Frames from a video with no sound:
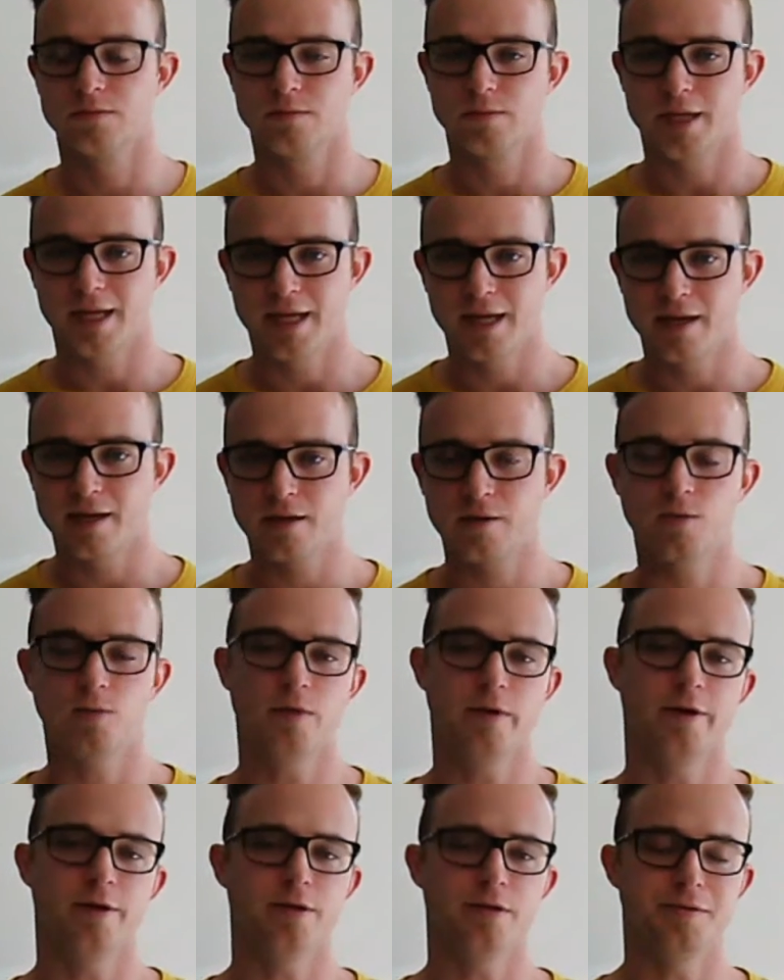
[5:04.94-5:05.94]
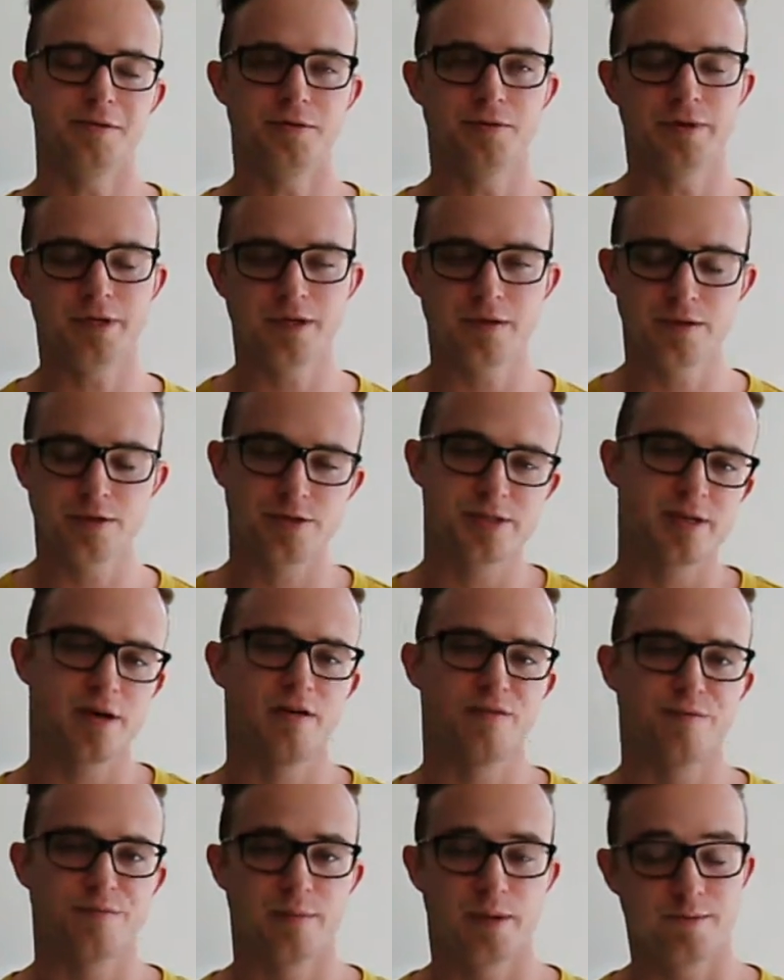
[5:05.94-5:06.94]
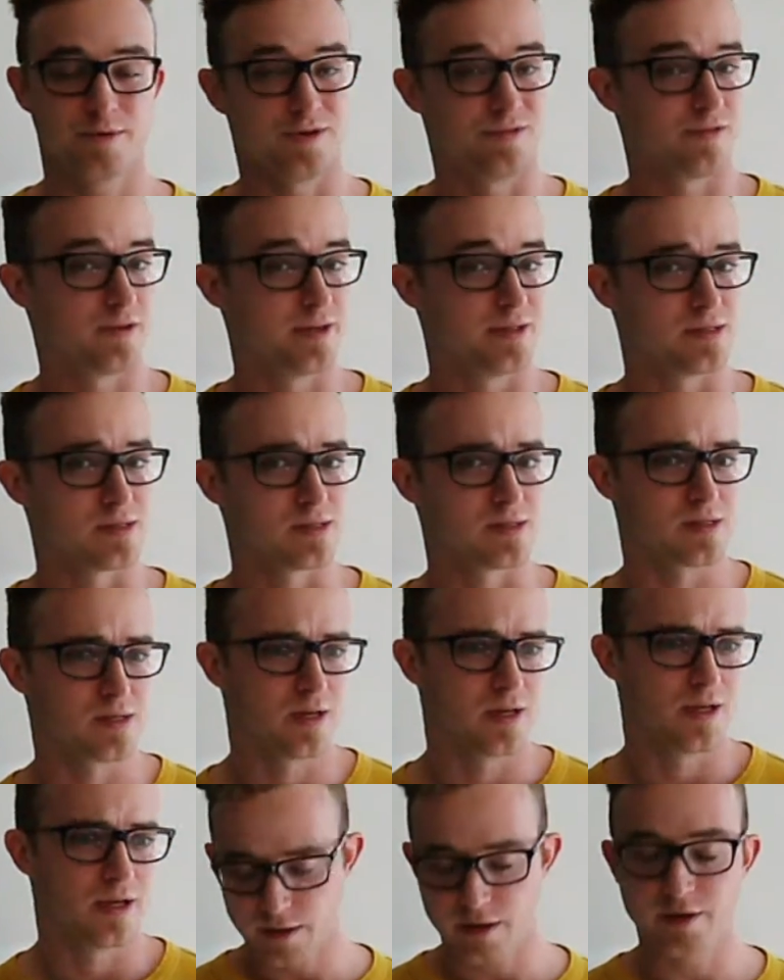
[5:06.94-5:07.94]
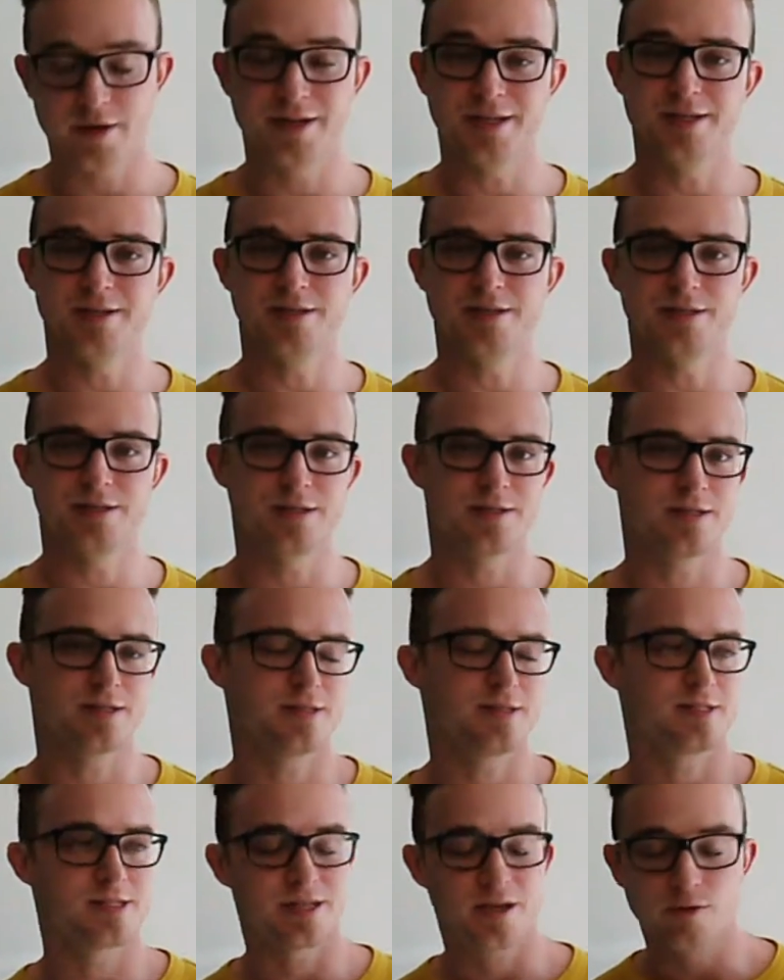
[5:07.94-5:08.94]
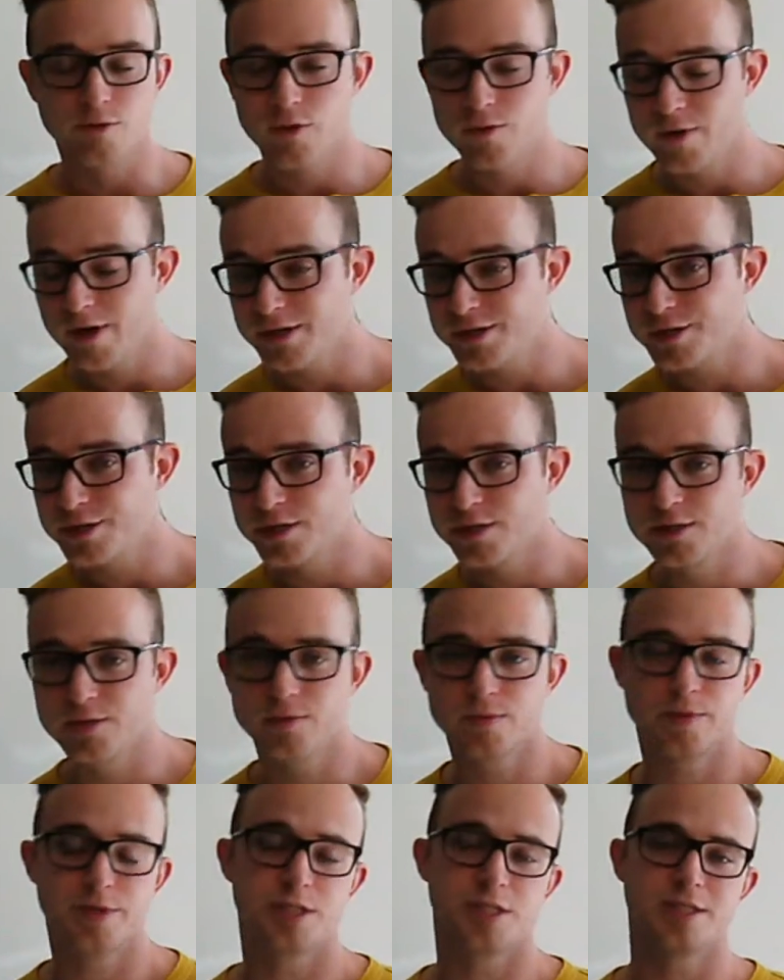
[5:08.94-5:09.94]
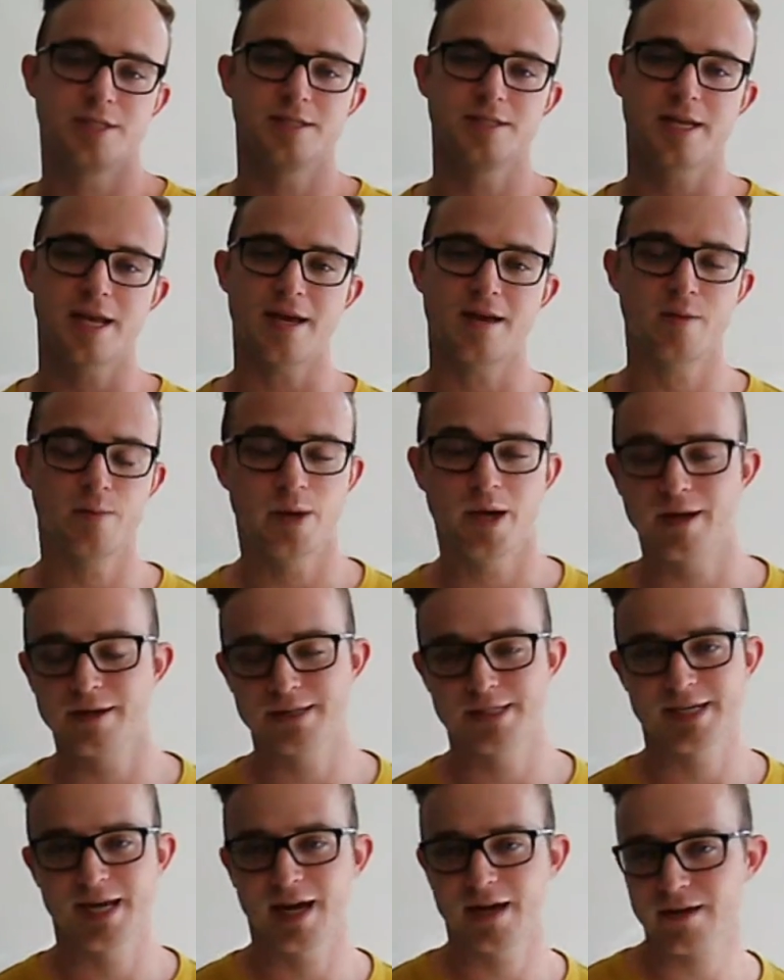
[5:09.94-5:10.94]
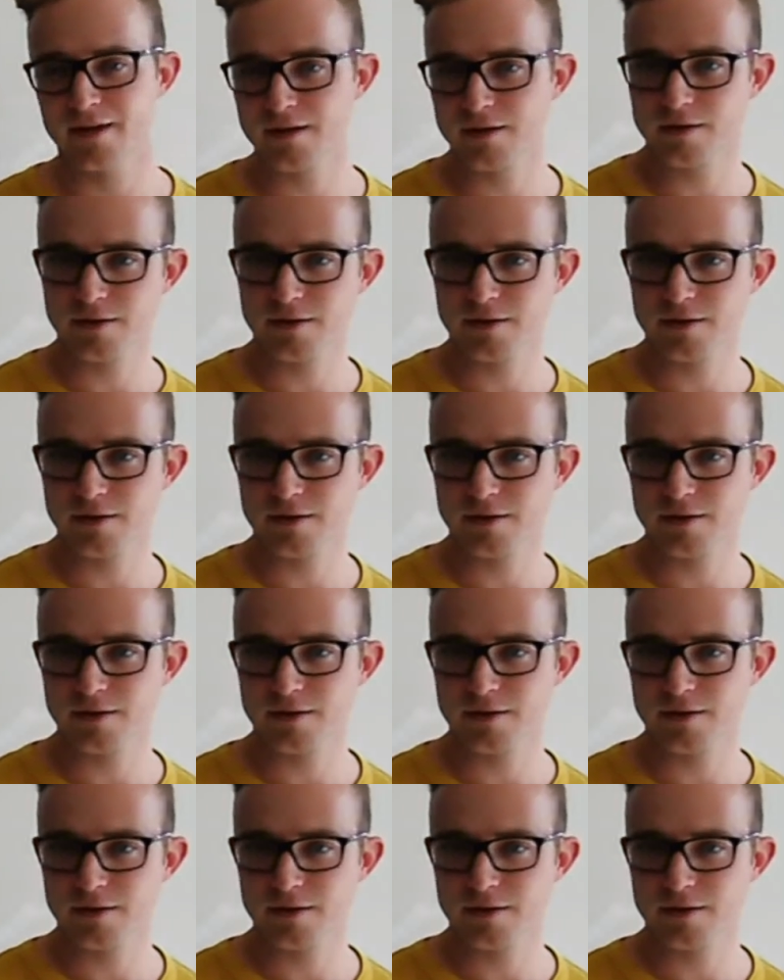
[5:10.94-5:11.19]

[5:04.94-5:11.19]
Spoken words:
mechanic where you heal yourself, maybe your friends. There is Synchro Rush, which is a combined attack.